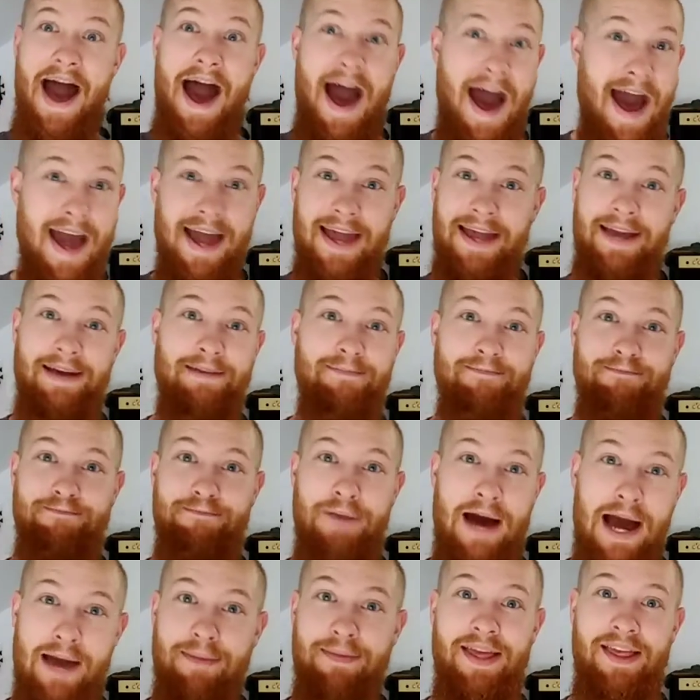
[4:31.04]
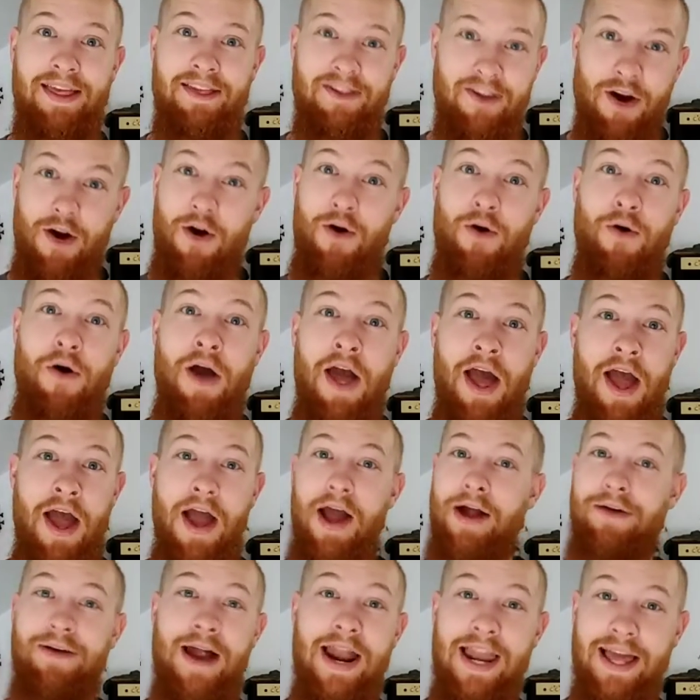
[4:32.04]
I am Bobby Joe,
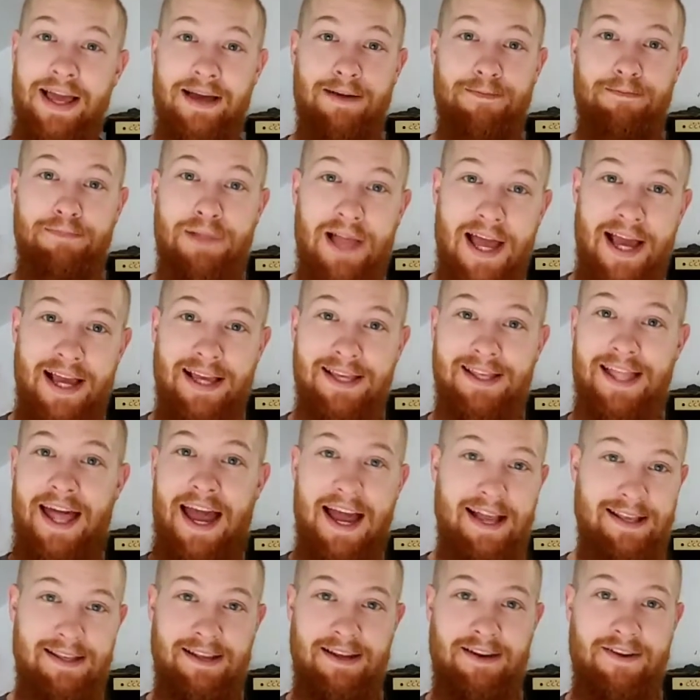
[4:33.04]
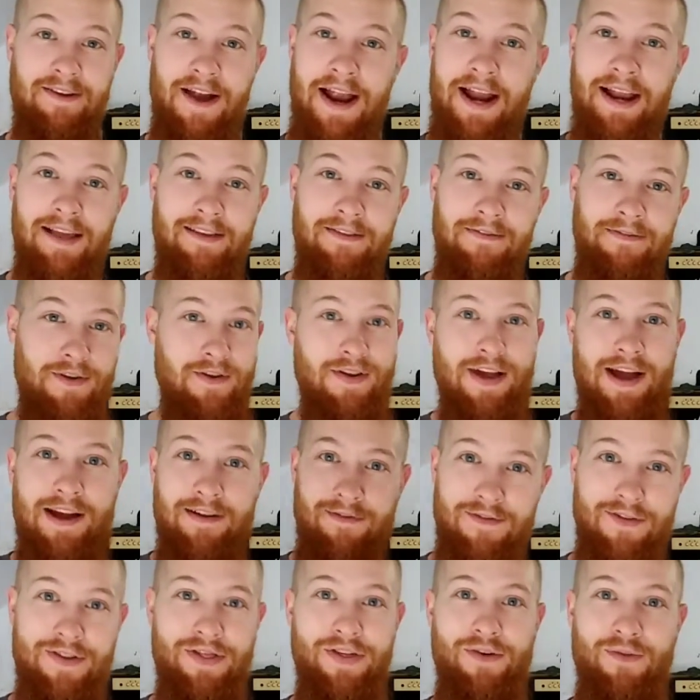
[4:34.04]
running a place that has the greatest food
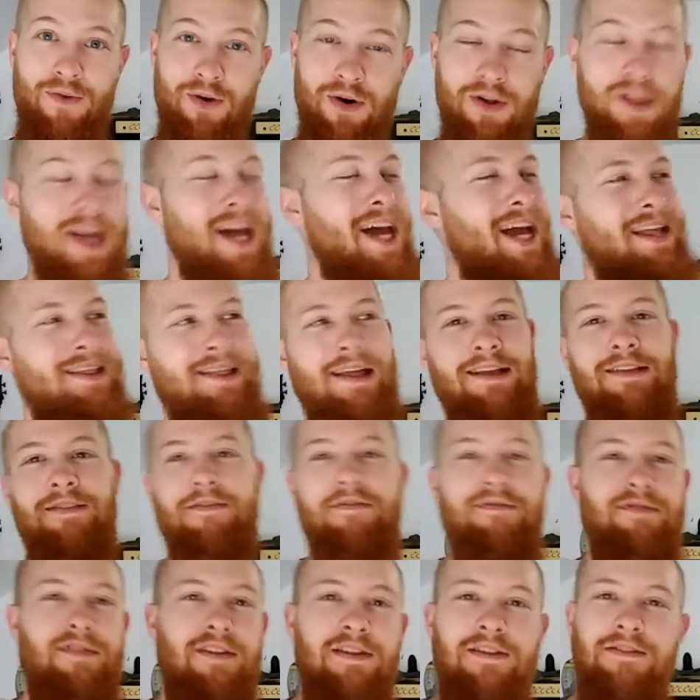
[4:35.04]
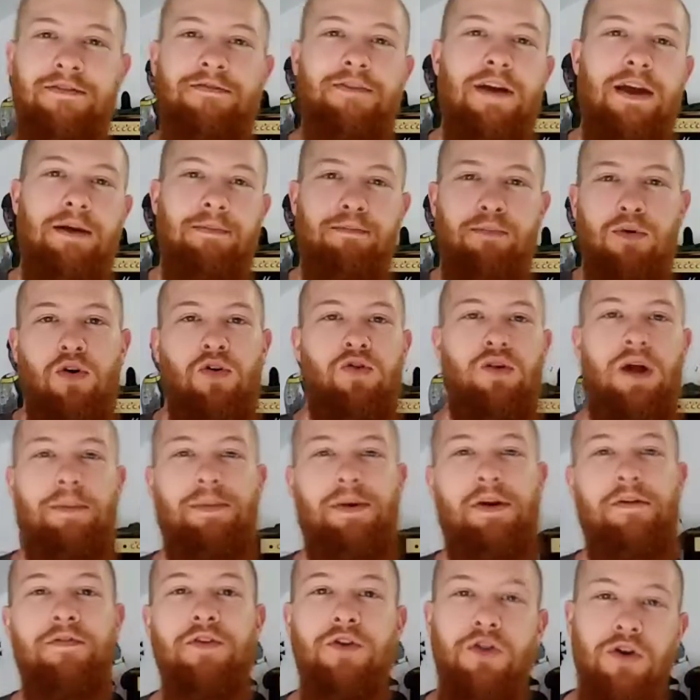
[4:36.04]
ever in the world. That's fake
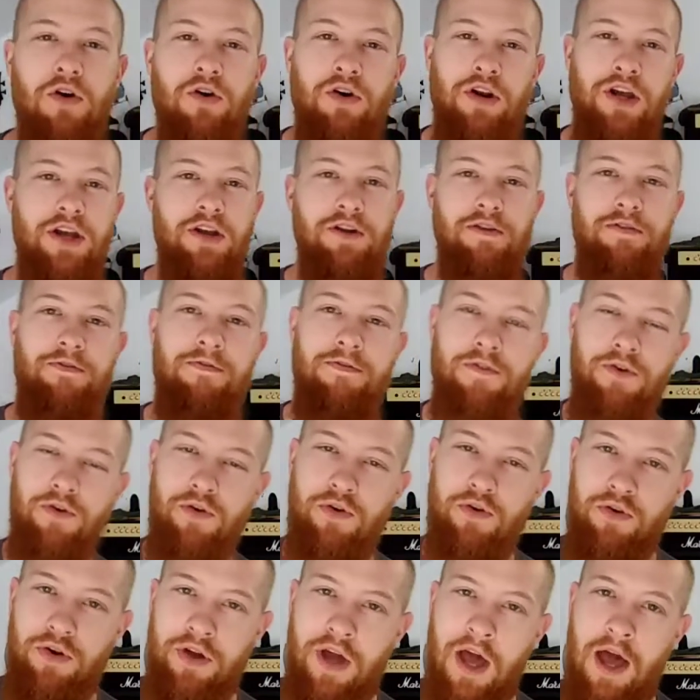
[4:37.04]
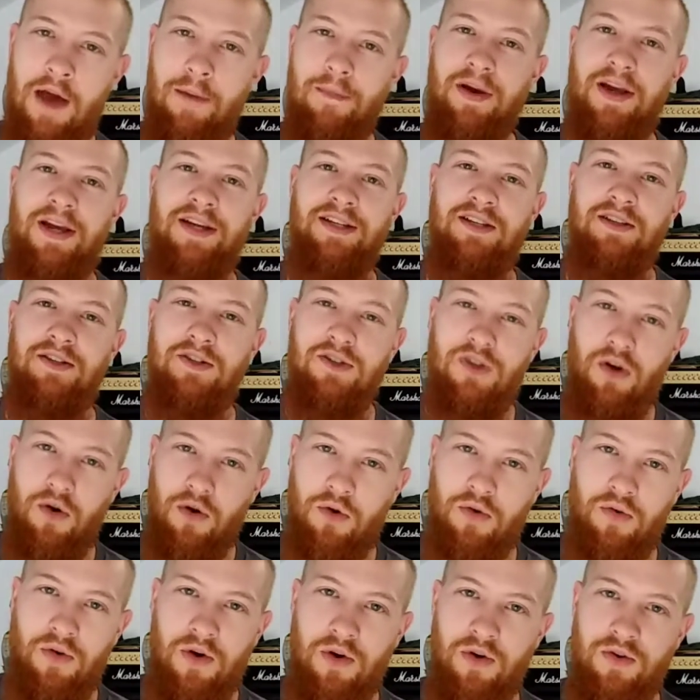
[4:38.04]
bullcrap. If you don't eat your food because it's
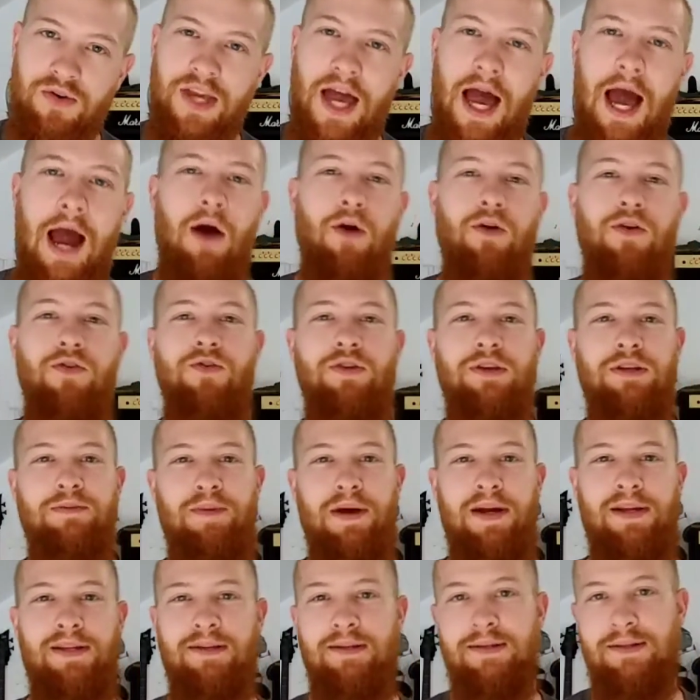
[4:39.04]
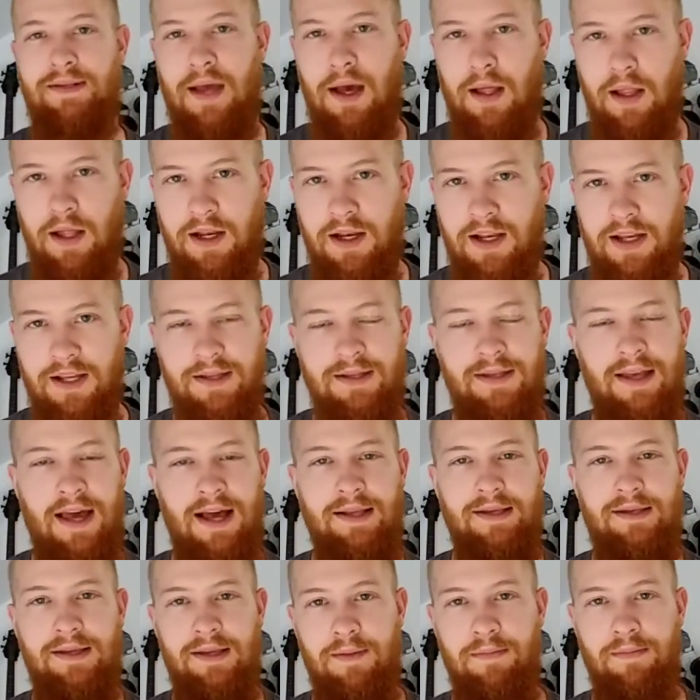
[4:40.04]
so gross, how do you expect to sell it? It's
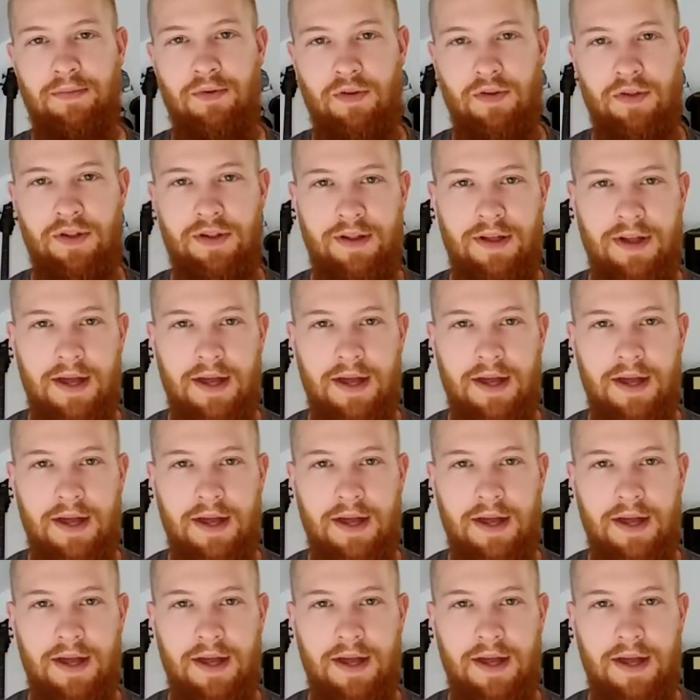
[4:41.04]
that simple.